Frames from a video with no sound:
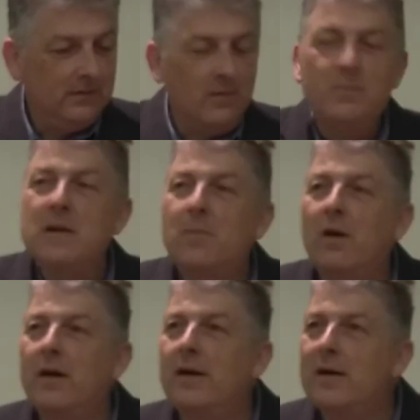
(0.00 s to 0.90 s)
that
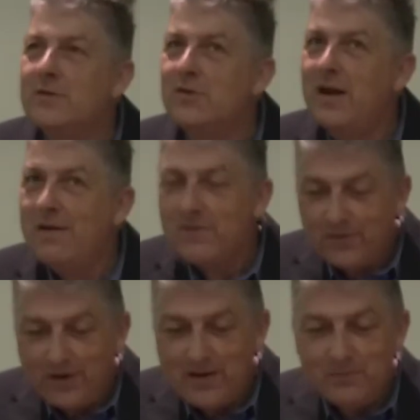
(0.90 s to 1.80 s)
people like us should ever
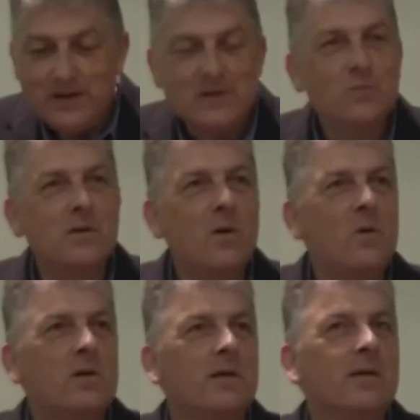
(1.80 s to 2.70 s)
find peace with
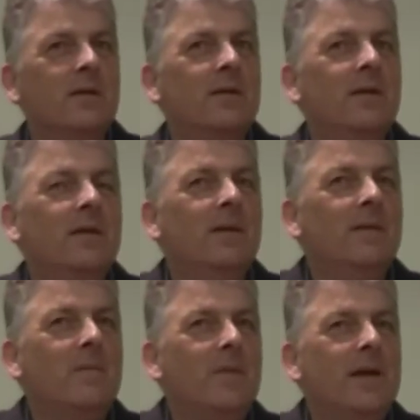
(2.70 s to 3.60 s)
God.
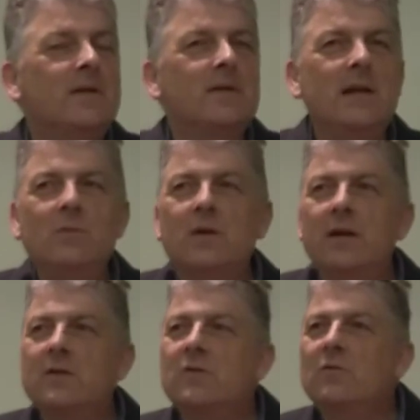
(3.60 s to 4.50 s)
It seems
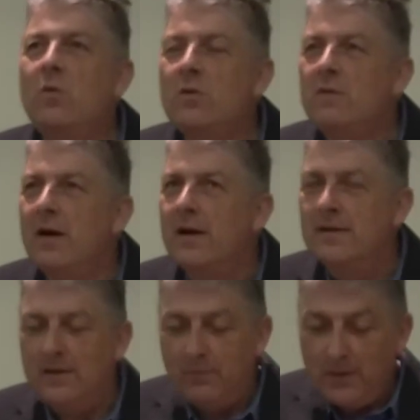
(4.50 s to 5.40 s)
an extraordinary
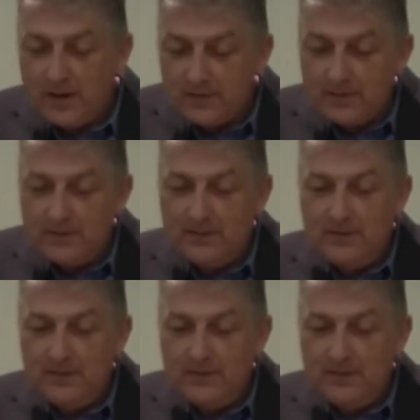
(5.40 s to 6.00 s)
idea, but